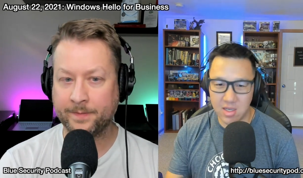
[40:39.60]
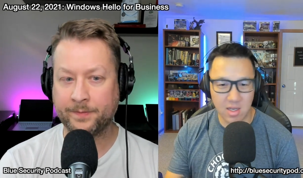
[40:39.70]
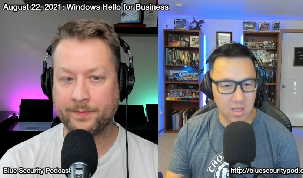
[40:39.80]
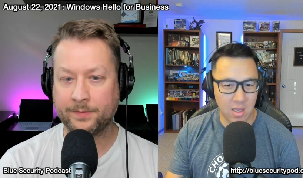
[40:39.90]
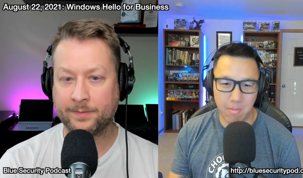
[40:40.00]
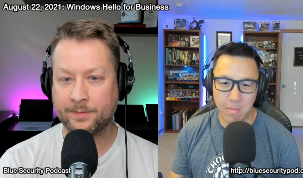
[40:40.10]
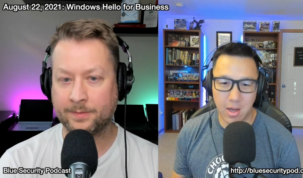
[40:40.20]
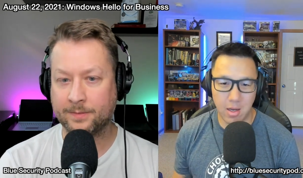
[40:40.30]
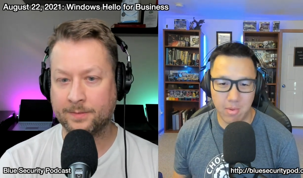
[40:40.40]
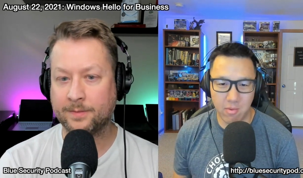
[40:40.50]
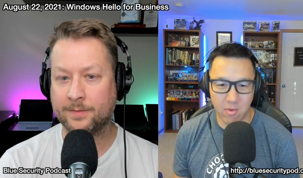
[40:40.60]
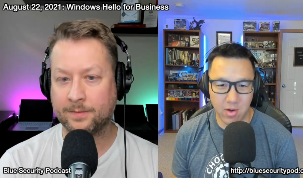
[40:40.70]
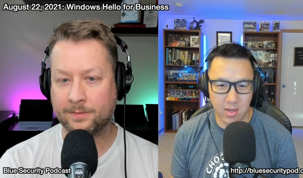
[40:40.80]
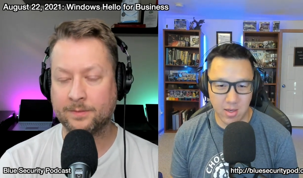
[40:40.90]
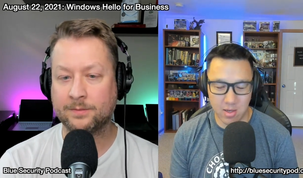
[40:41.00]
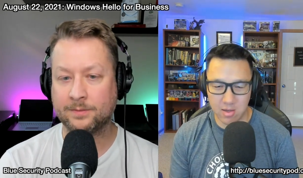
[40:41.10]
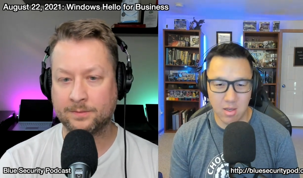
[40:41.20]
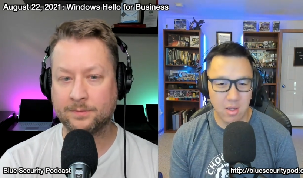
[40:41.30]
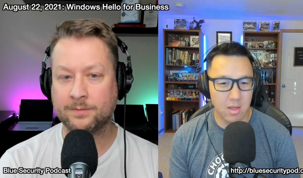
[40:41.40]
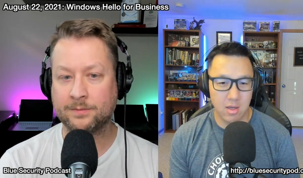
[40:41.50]
Speaker 1: it and get it back up and running. And
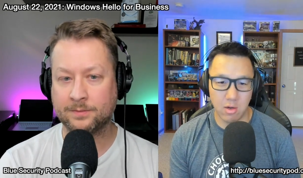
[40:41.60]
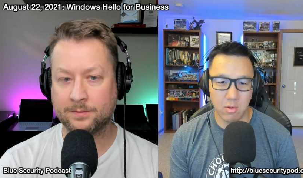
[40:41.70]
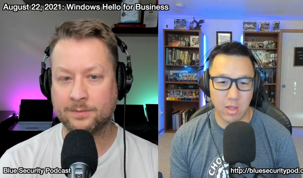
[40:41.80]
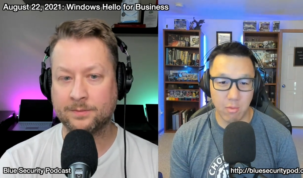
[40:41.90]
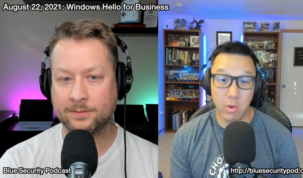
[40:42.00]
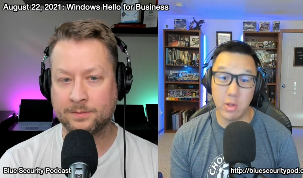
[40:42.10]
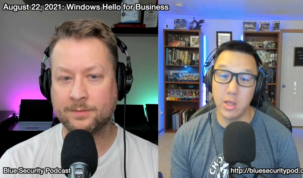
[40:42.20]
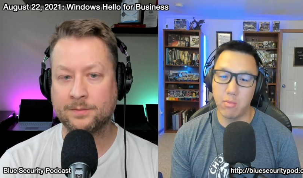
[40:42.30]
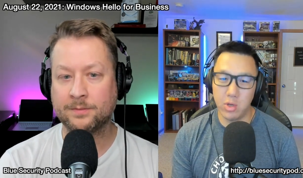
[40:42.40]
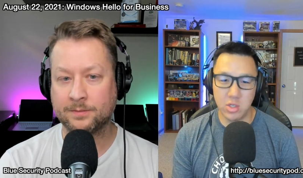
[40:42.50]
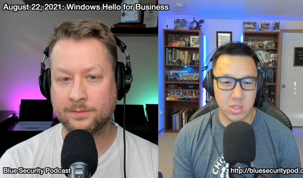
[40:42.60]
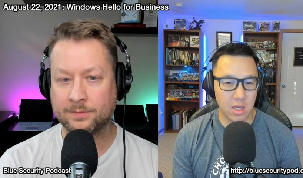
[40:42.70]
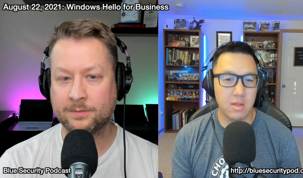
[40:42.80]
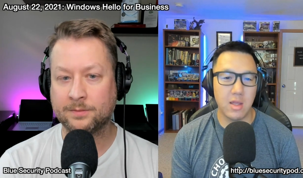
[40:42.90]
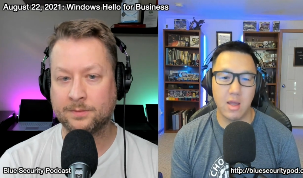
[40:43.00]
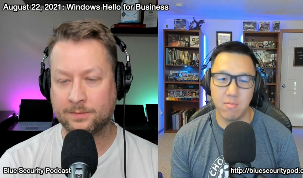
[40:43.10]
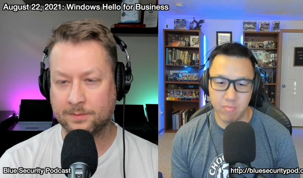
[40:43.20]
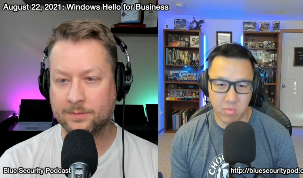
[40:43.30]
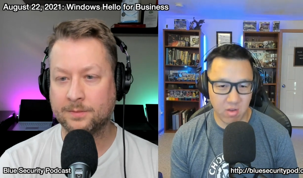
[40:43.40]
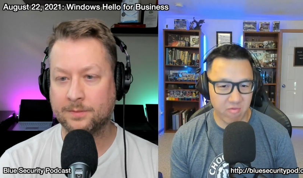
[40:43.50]
you know, they really appreciate that
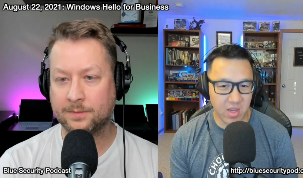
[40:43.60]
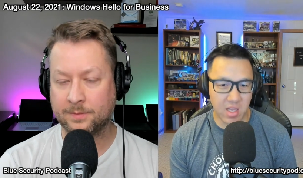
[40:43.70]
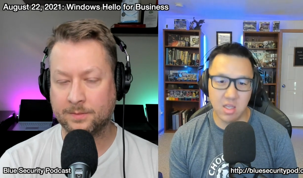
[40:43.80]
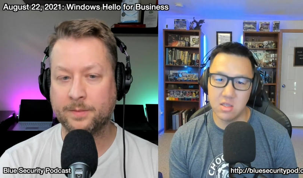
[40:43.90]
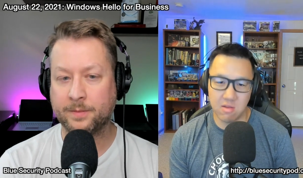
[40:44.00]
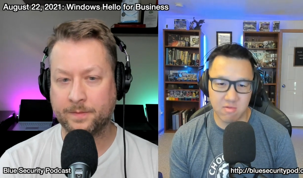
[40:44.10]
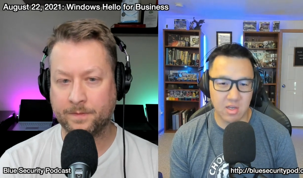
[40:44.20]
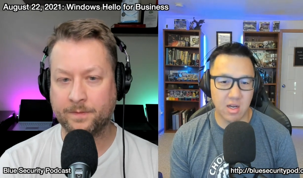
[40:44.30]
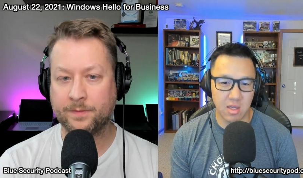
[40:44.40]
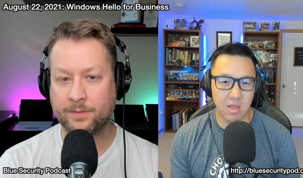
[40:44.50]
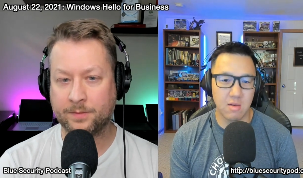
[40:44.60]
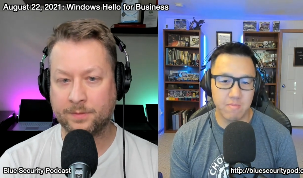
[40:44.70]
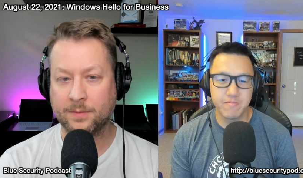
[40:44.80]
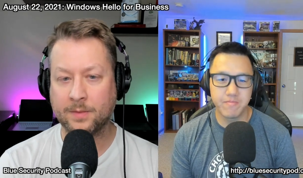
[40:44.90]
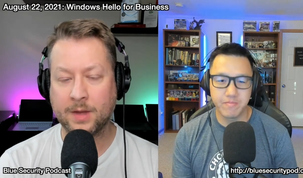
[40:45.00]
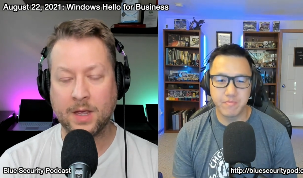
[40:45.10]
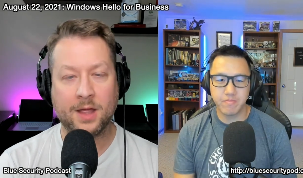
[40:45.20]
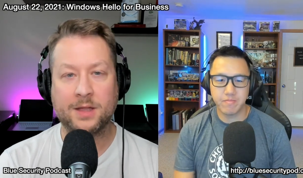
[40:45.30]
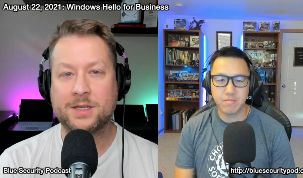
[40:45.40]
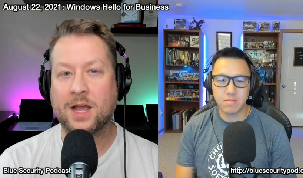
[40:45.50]
convenience of signing in.
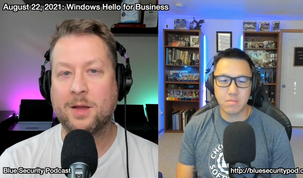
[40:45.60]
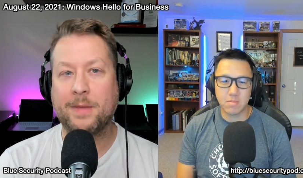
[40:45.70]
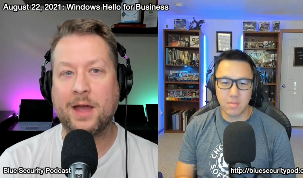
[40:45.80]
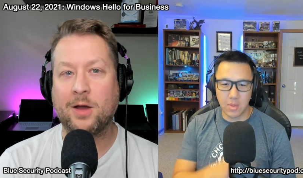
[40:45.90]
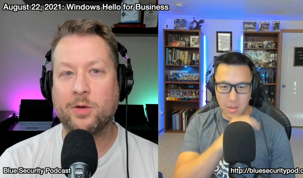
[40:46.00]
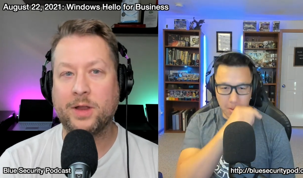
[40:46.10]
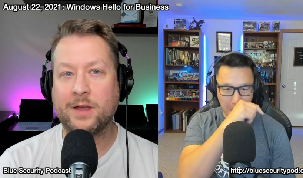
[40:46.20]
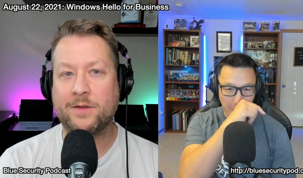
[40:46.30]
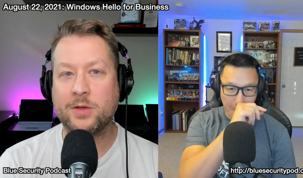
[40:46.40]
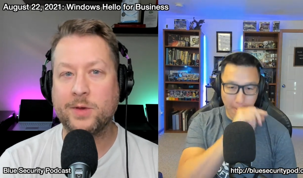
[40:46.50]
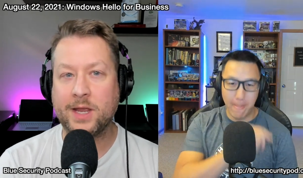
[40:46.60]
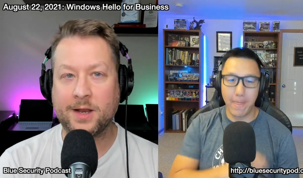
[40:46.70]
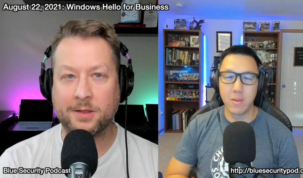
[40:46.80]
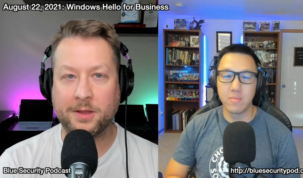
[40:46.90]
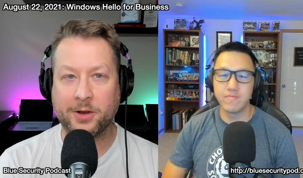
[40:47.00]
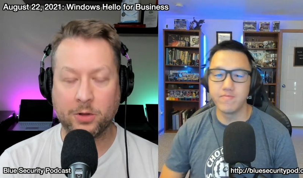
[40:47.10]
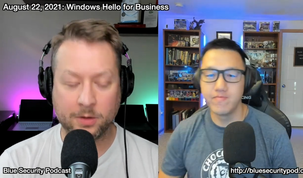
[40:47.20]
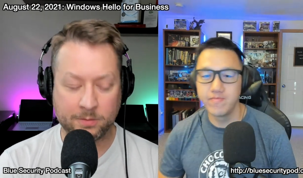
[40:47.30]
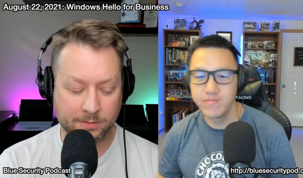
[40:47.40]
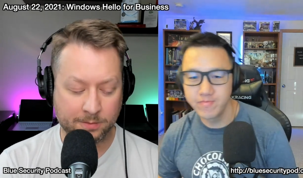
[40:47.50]
Speaker 2: Talk about if you need a
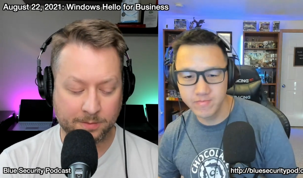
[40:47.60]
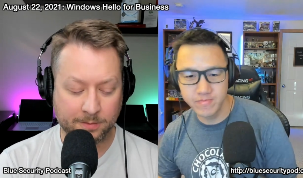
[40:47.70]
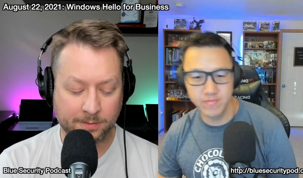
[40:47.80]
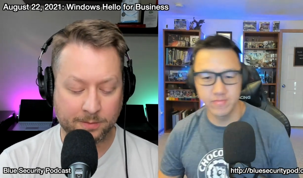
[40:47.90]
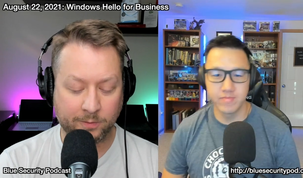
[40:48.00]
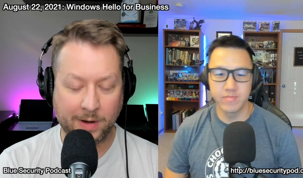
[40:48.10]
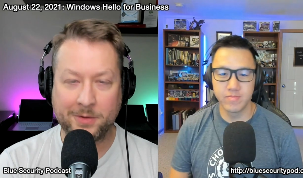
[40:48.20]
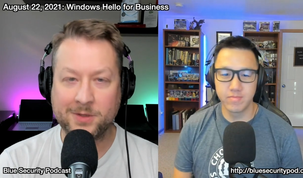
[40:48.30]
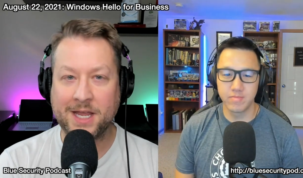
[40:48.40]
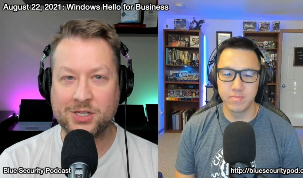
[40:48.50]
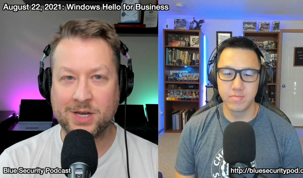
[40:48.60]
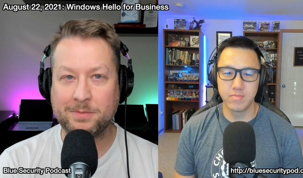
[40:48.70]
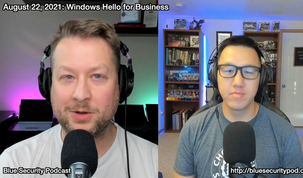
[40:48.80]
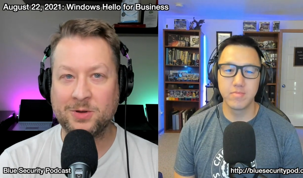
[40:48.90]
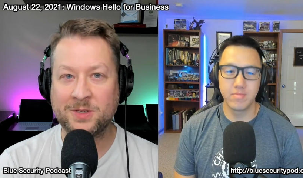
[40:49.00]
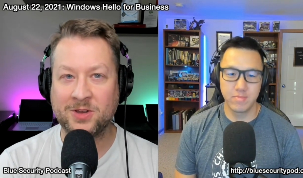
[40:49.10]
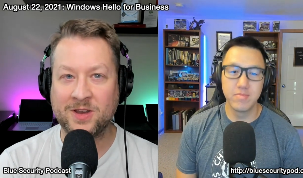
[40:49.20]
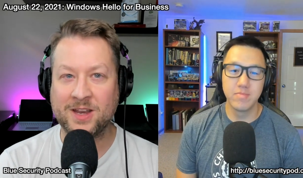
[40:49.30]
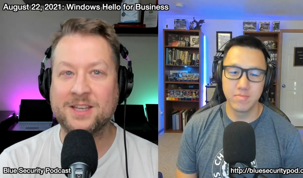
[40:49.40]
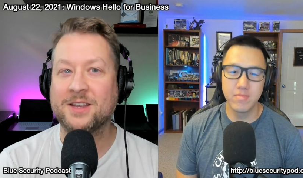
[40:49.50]
little reputation boost or you
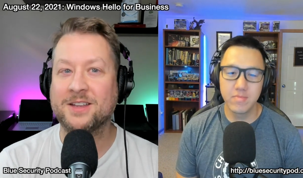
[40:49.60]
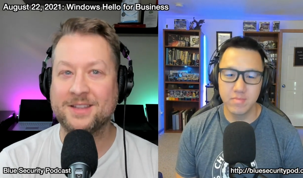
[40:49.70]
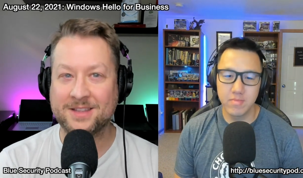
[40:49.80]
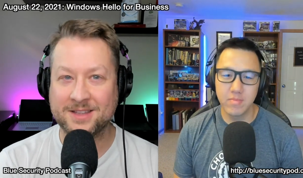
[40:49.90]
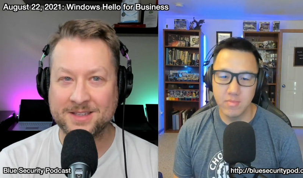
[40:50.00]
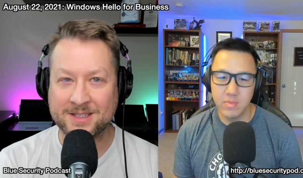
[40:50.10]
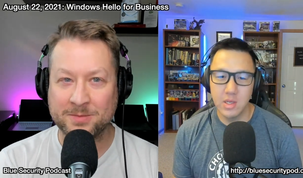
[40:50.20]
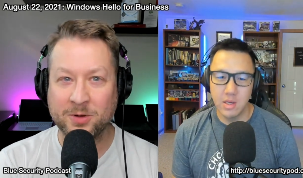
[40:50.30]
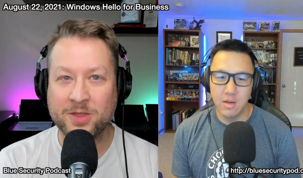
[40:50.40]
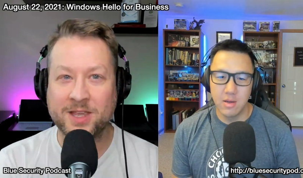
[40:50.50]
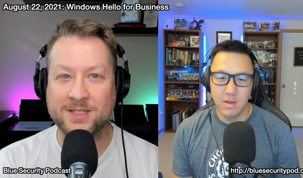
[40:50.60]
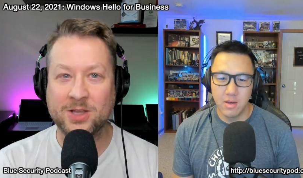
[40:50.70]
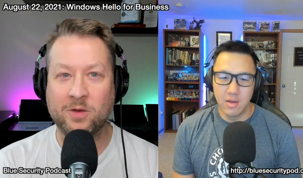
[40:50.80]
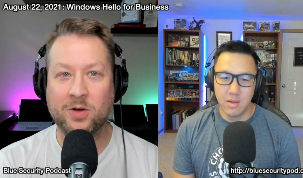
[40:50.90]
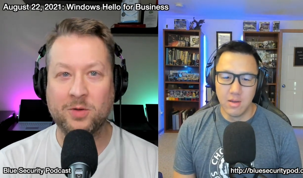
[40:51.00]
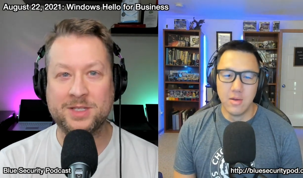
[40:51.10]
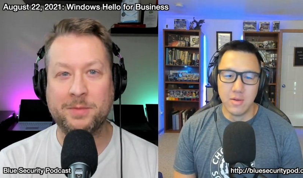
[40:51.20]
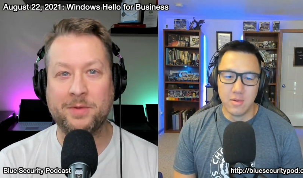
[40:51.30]
need to smooth things over with some